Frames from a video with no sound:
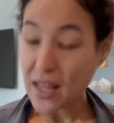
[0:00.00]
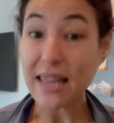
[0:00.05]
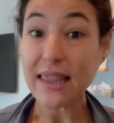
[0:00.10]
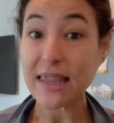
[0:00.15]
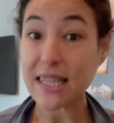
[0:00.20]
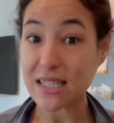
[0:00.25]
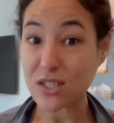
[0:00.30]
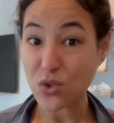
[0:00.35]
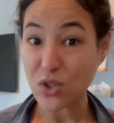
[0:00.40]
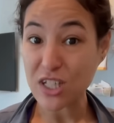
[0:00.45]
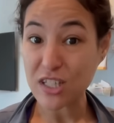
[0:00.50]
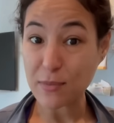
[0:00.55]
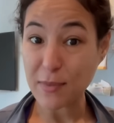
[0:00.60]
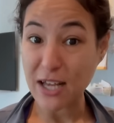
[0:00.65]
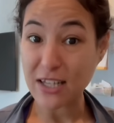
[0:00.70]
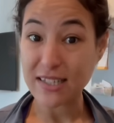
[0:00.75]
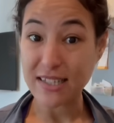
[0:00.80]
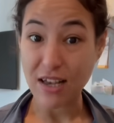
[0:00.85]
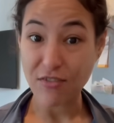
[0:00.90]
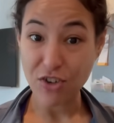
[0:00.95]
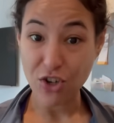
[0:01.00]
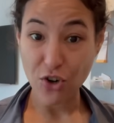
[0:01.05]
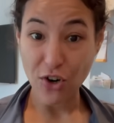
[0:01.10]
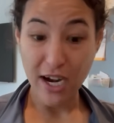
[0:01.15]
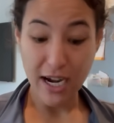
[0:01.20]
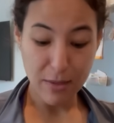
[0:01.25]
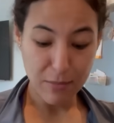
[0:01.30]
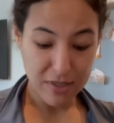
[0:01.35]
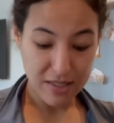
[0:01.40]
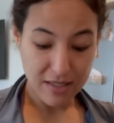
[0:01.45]
This one is about 7
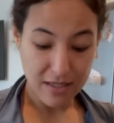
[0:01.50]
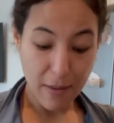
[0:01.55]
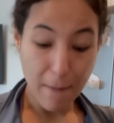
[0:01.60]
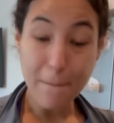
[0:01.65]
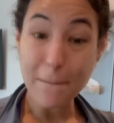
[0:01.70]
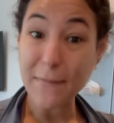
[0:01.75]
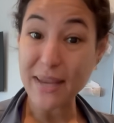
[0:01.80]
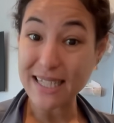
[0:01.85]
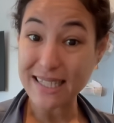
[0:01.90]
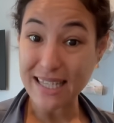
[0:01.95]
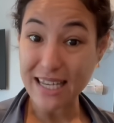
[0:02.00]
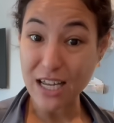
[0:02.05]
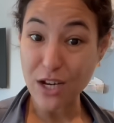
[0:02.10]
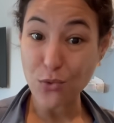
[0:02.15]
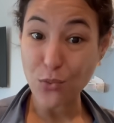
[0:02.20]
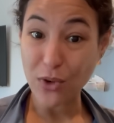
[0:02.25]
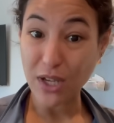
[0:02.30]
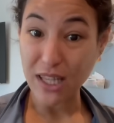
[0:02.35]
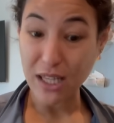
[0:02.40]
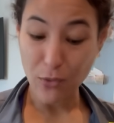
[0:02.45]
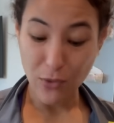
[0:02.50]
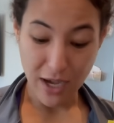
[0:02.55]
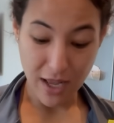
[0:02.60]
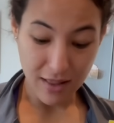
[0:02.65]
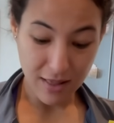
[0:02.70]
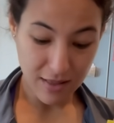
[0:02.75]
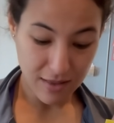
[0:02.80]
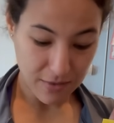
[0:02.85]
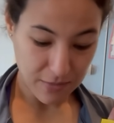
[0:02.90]
grams. Mix it in really well.